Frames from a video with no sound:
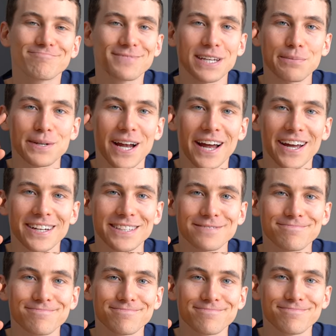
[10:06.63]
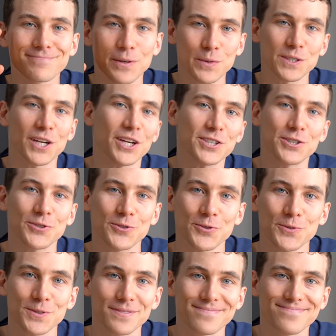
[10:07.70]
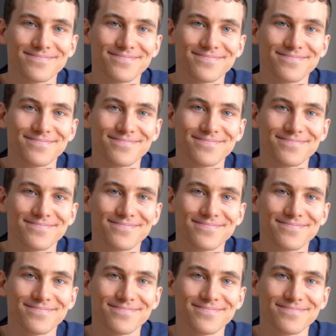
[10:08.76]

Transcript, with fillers: Keep an eye on it, and we'll talk to you soon.